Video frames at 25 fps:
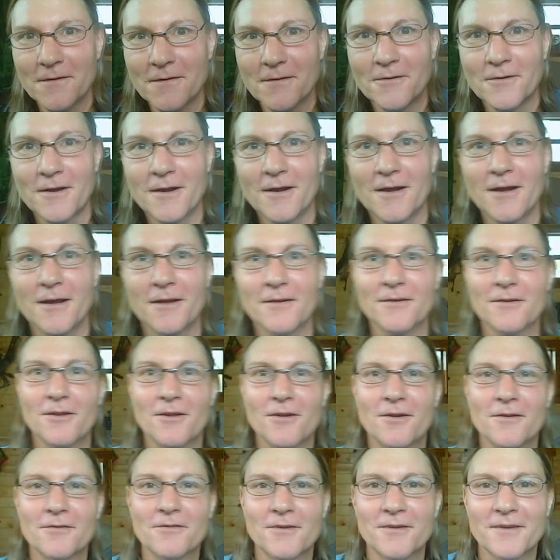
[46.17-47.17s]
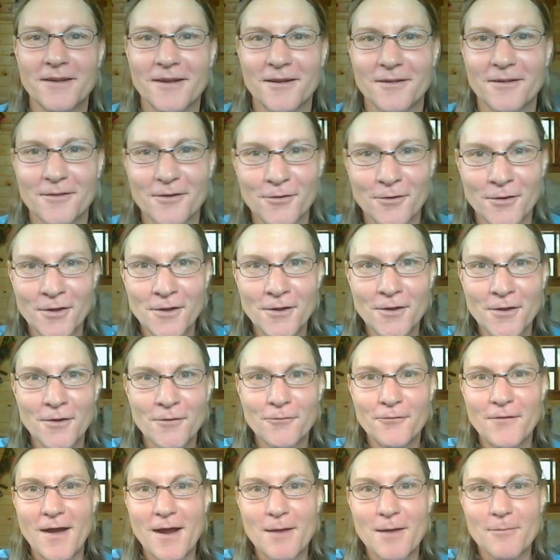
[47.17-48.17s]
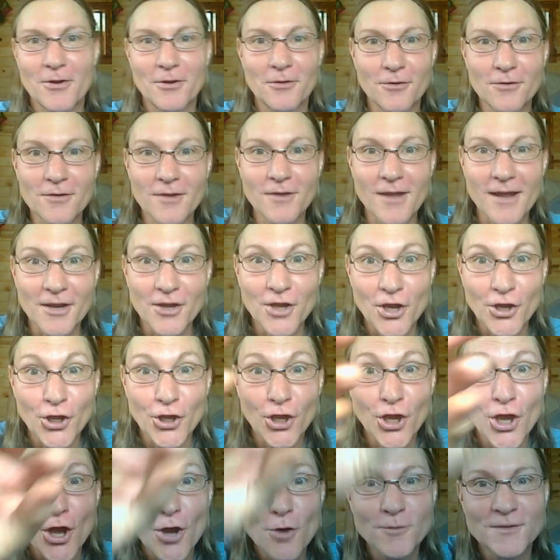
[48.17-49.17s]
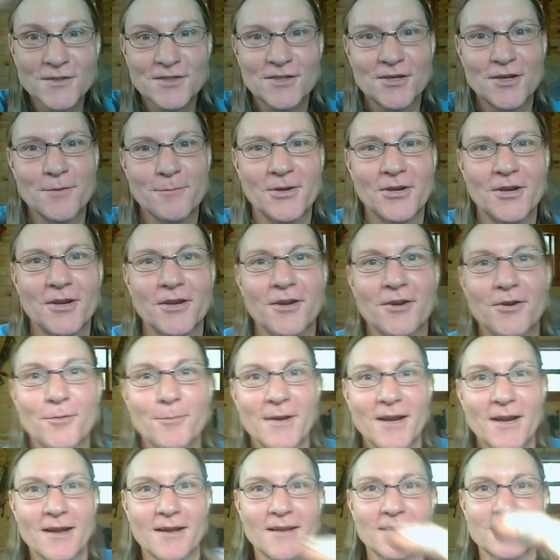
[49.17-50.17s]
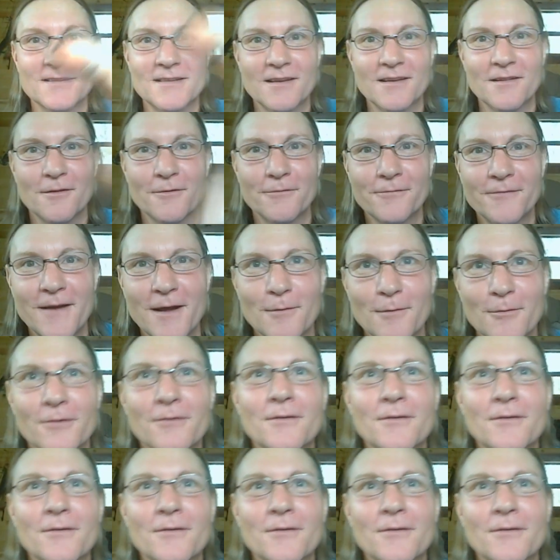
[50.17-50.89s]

I lost it now. A little fiber. It looked like a ghost coming in here, but I could see the fiber.